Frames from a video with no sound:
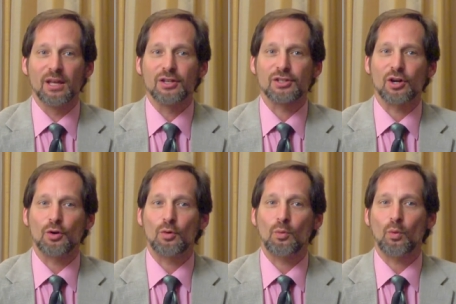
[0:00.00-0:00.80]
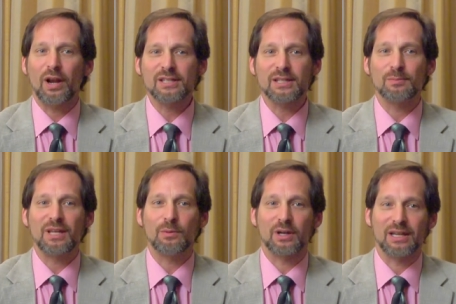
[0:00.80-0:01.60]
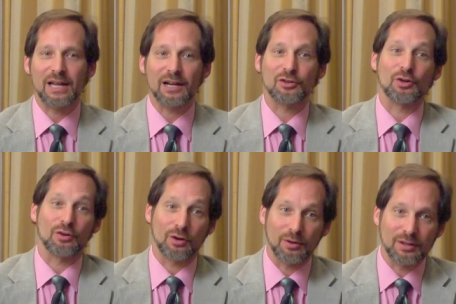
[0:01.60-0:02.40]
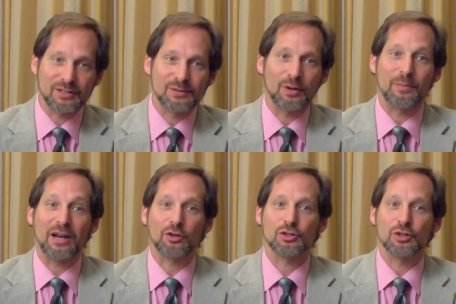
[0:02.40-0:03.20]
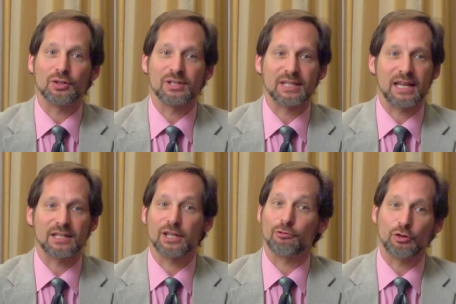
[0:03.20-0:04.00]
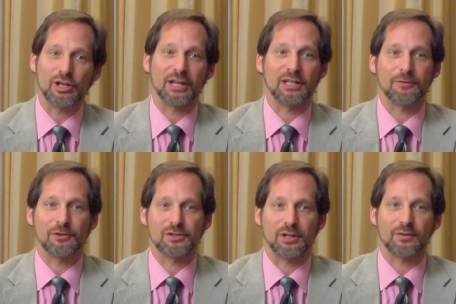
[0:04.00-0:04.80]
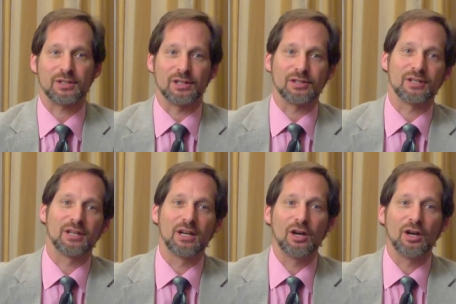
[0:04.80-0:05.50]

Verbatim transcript: So, what does it mean when a doctor, when a medical student says they're rotating on different services?